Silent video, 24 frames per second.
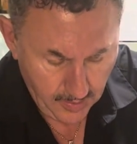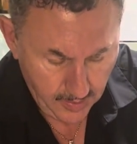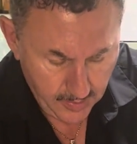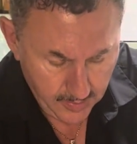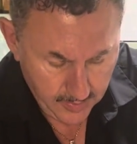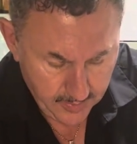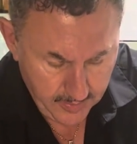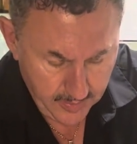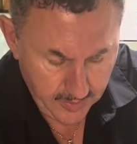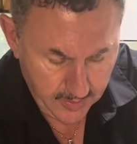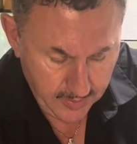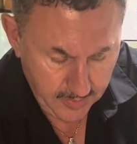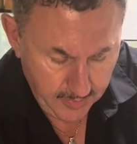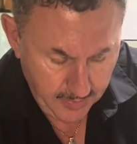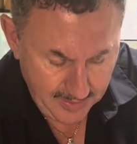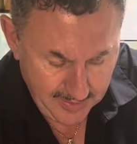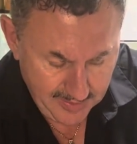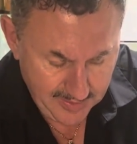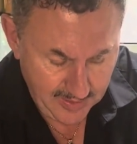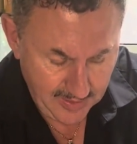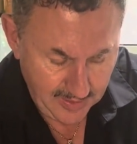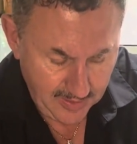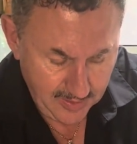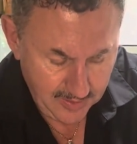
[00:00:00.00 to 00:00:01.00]
So the best
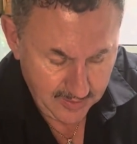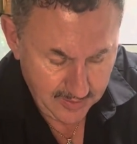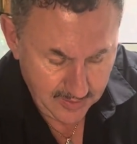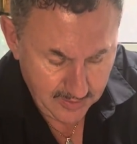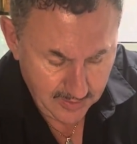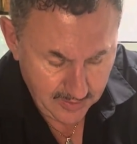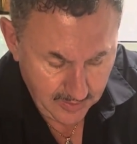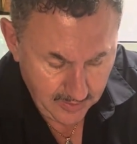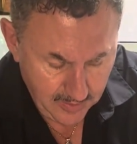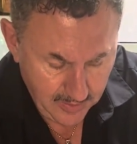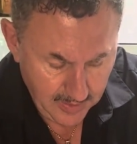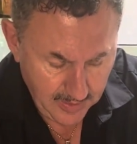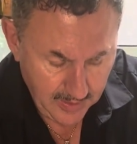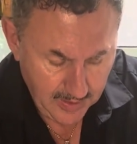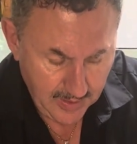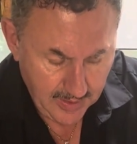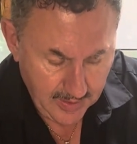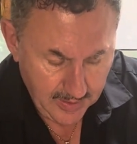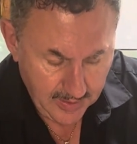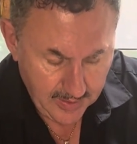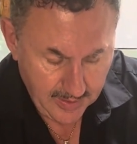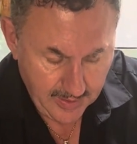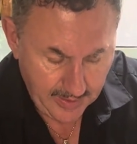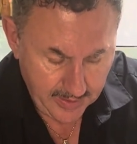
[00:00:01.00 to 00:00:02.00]
thing is to
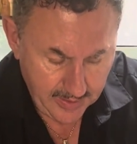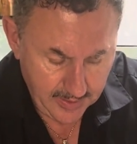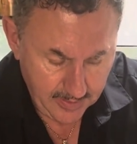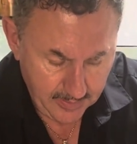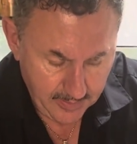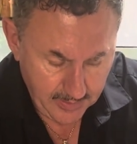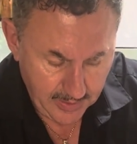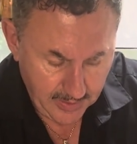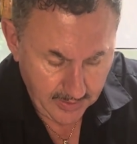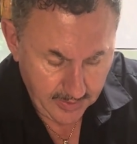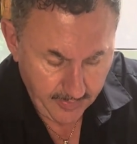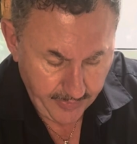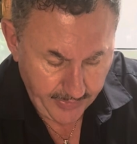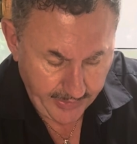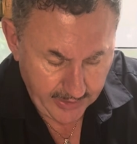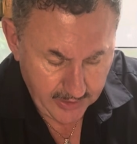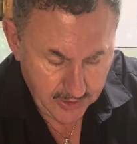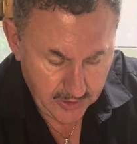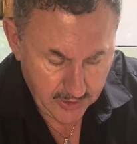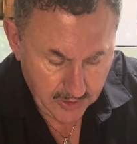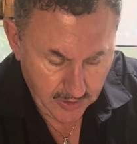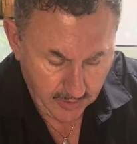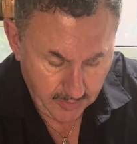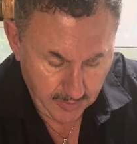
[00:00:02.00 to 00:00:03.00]
cut it, I'm going to actually
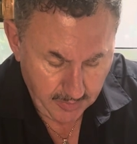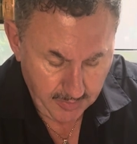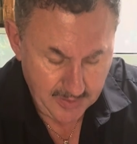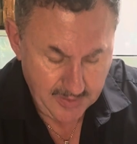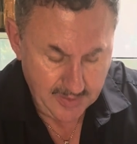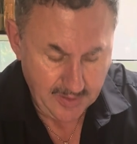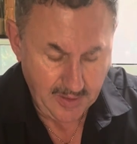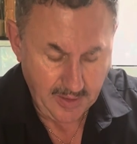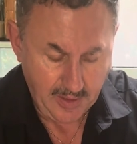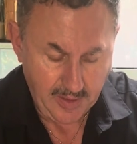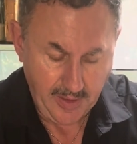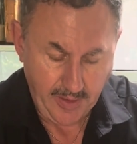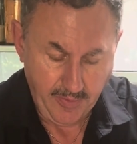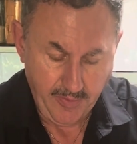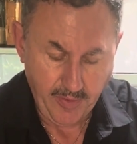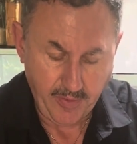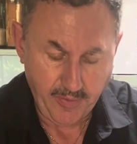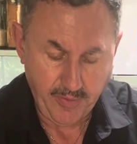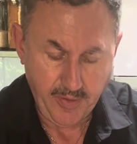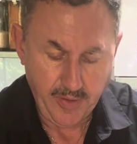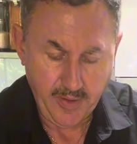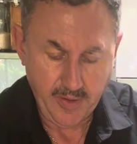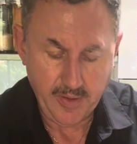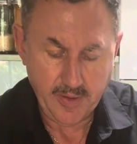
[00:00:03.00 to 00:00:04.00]
chop bits of the glove off
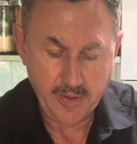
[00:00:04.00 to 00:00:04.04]
here.